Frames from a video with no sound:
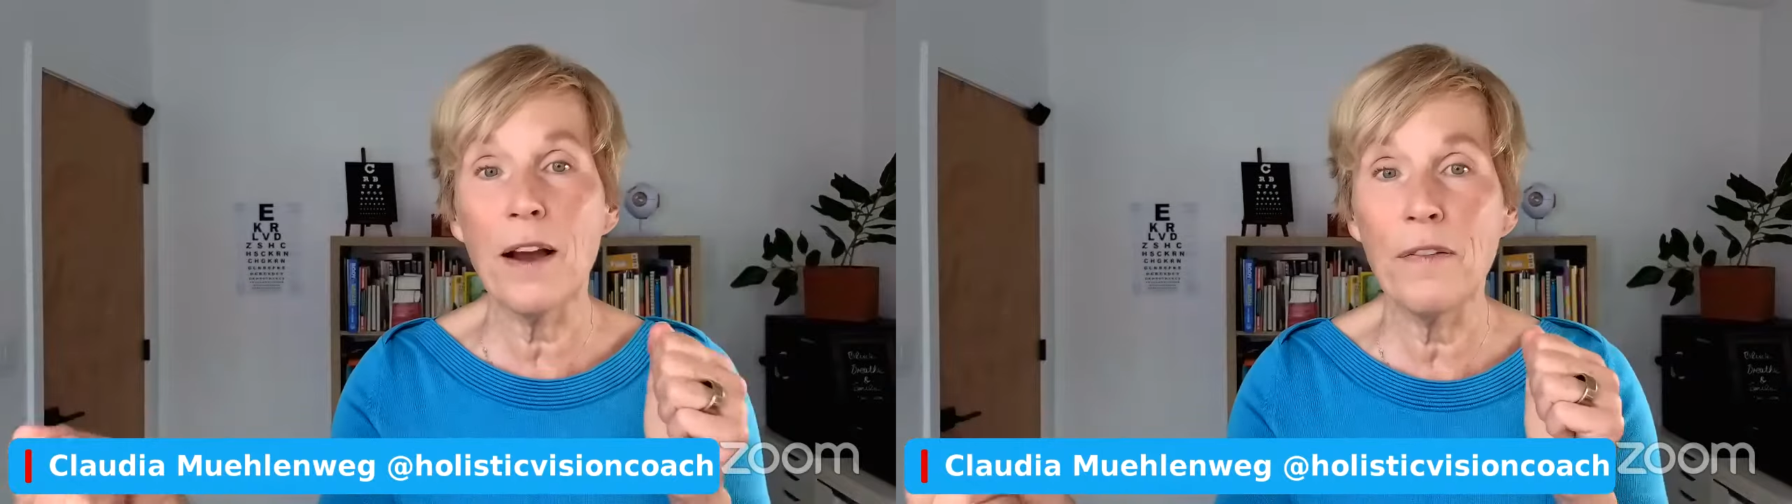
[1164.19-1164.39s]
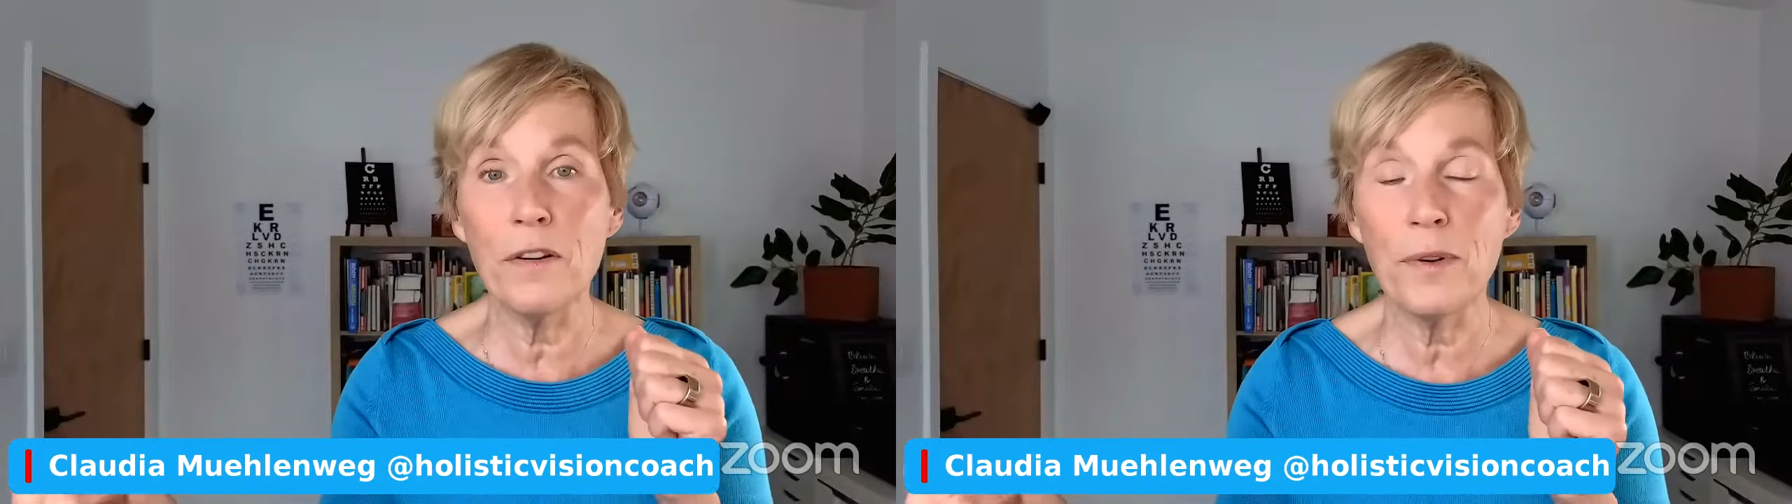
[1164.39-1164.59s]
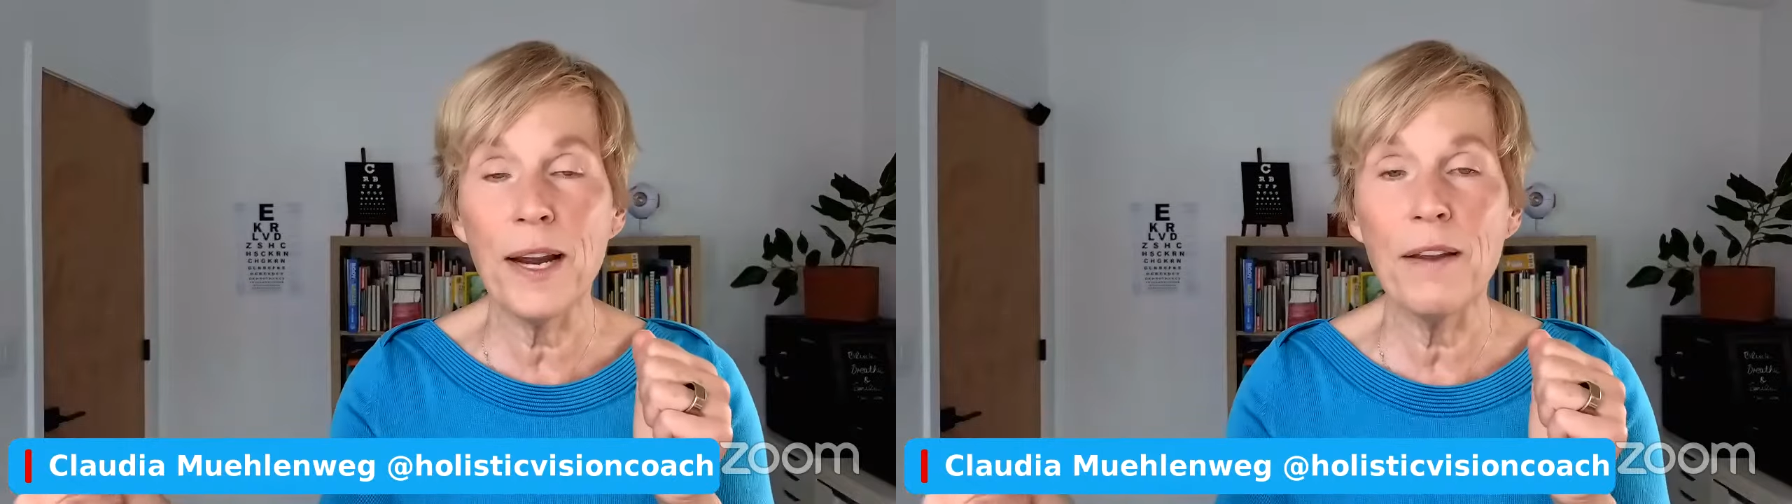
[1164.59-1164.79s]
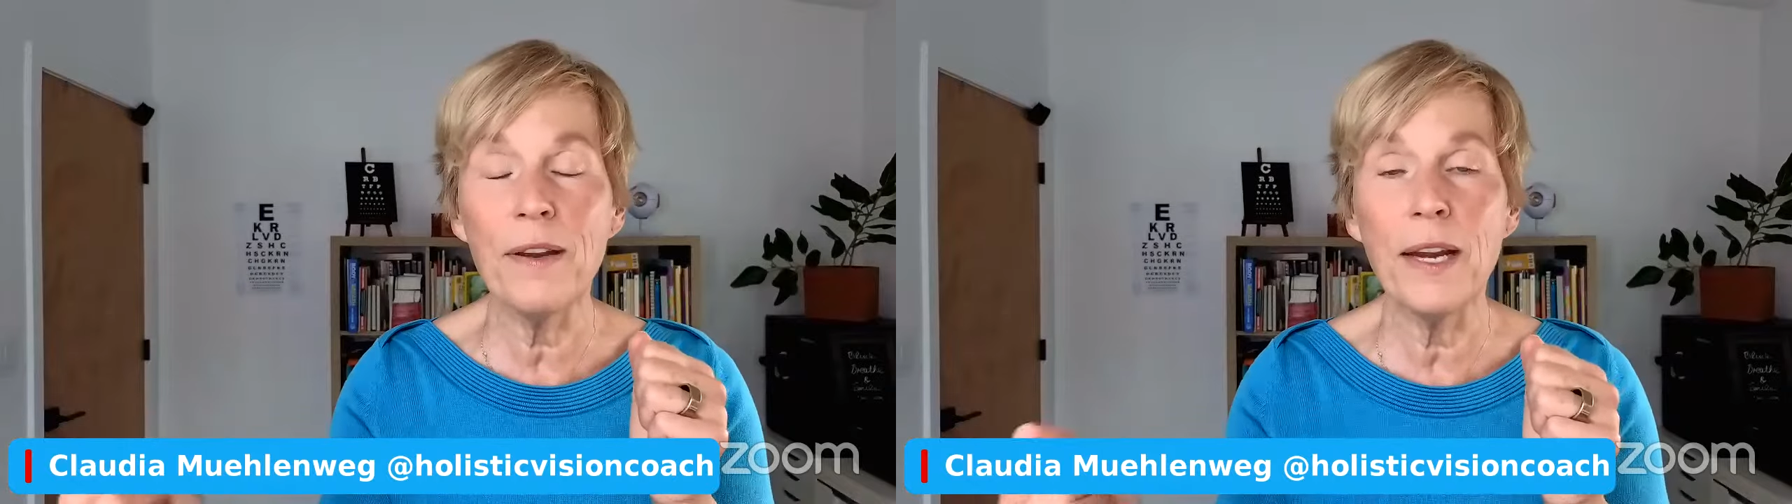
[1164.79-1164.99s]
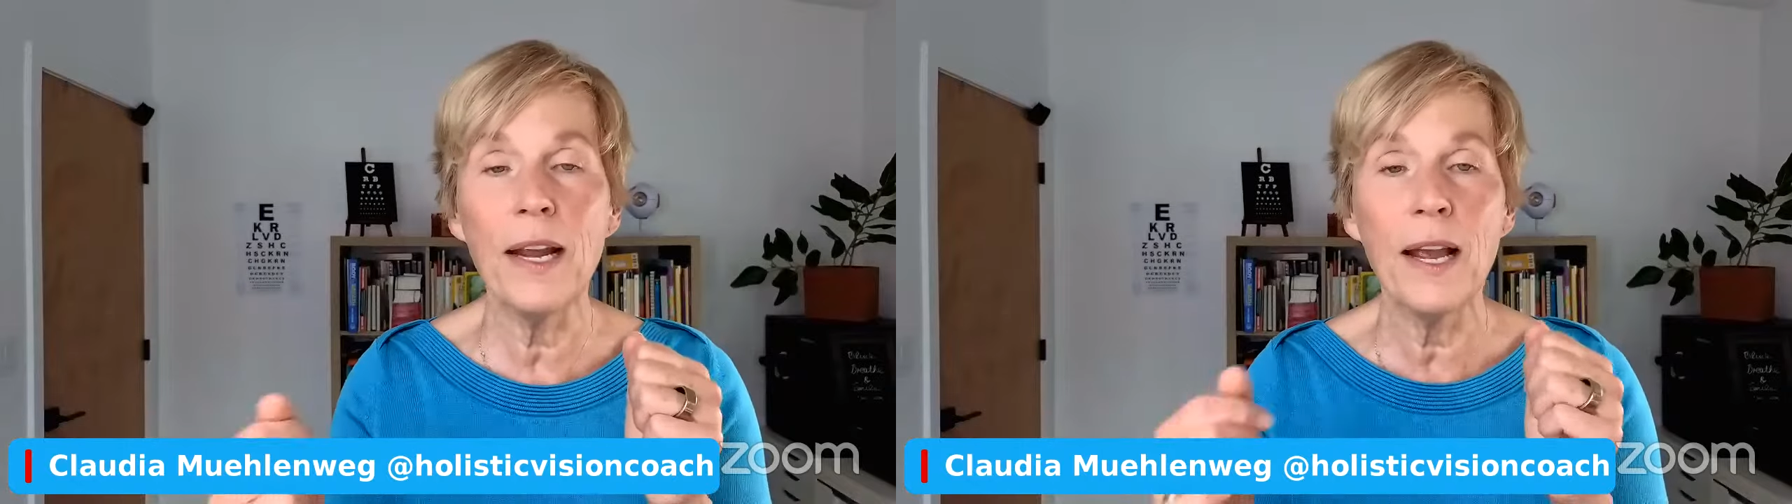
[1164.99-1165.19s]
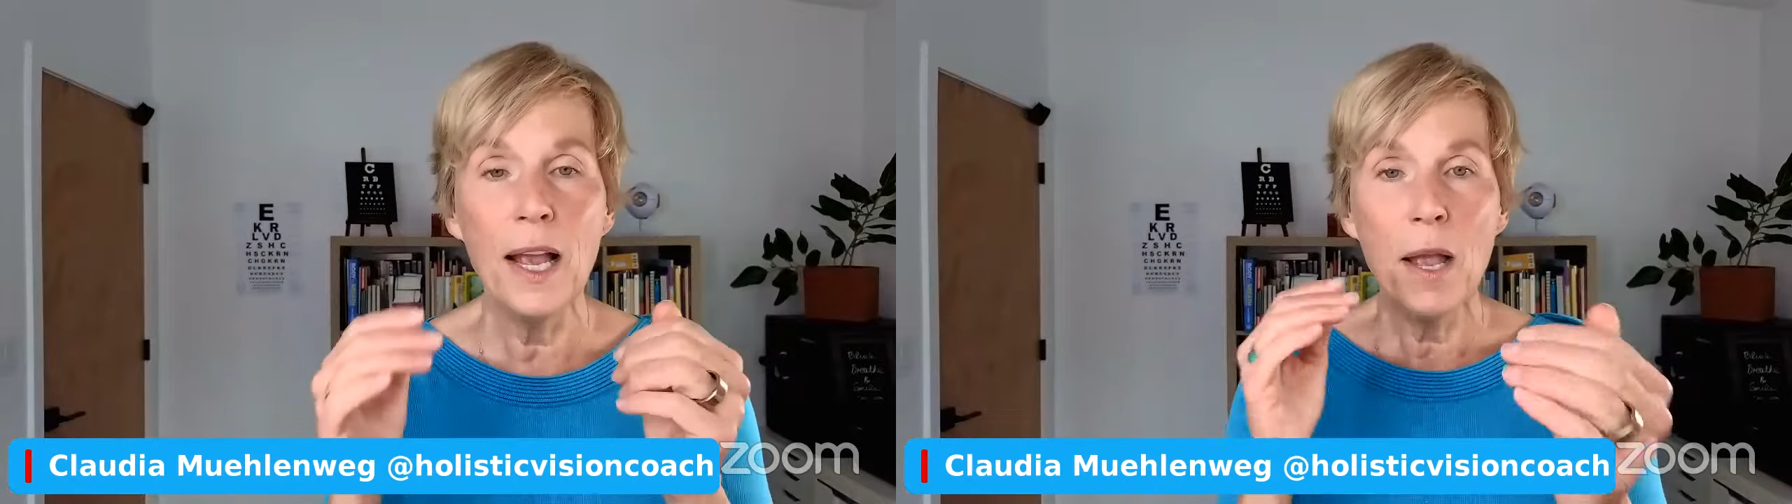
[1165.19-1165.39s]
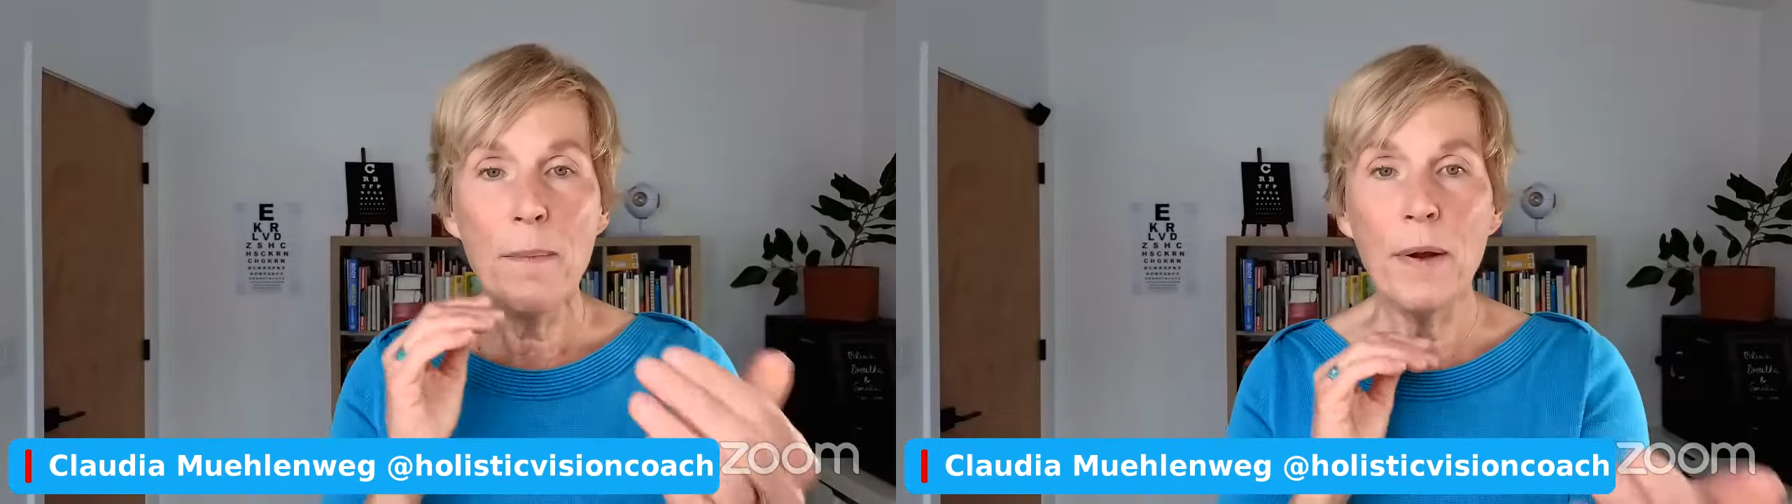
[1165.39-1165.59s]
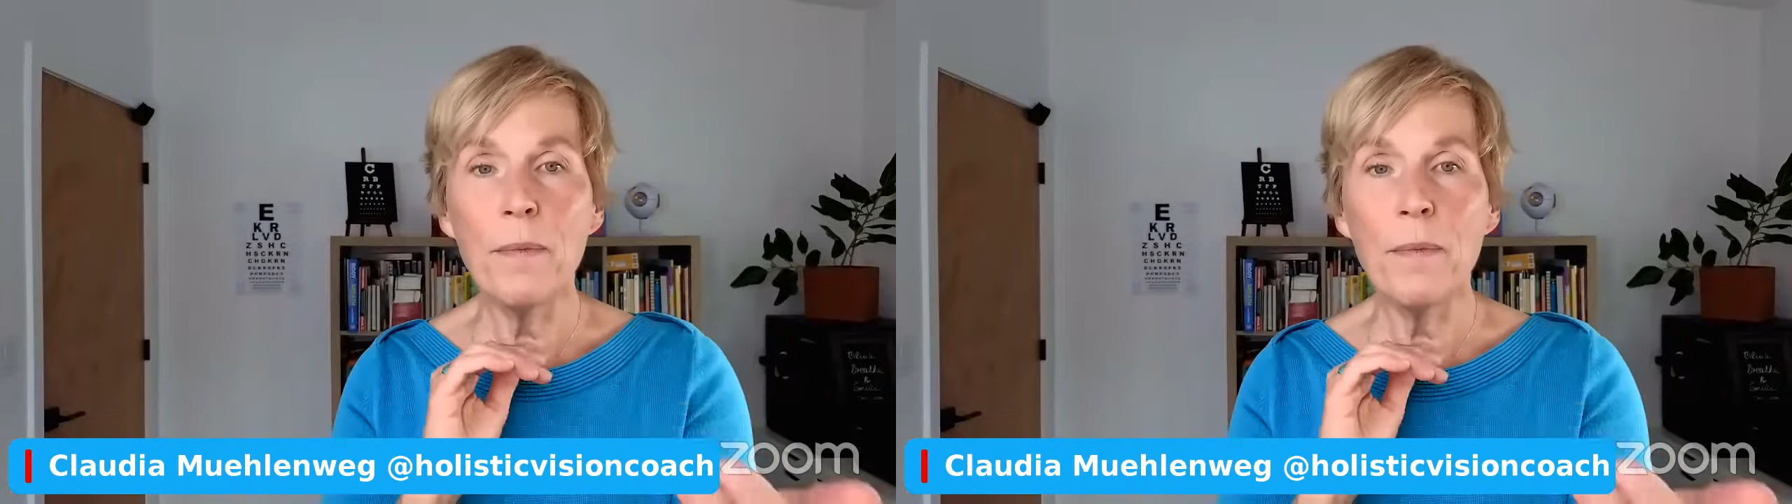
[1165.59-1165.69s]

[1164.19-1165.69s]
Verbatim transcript: car for driving,